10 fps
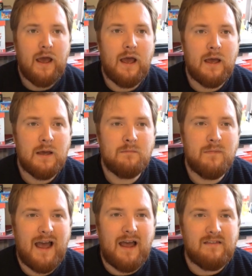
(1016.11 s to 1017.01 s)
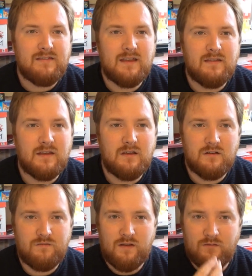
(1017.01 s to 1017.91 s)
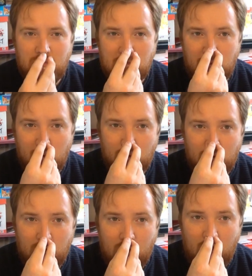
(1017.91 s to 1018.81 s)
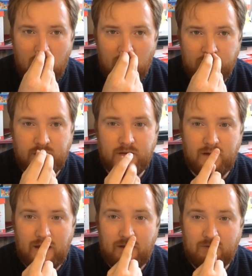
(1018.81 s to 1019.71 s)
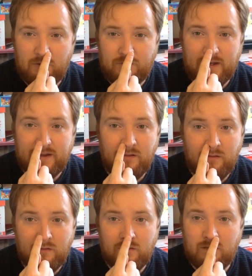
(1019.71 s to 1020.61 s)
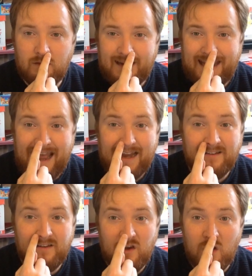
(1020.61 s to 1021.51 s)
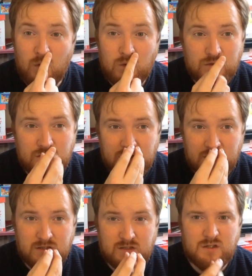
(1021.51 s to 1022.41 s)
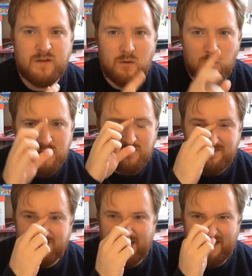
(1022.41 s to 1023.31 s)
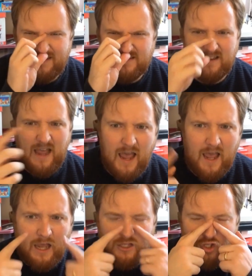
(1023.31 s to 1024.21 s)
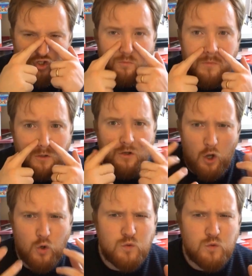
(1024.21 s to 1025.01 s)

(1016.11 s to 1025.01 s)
I think they could have given more of a little cat nose, just so that it wasn't like a human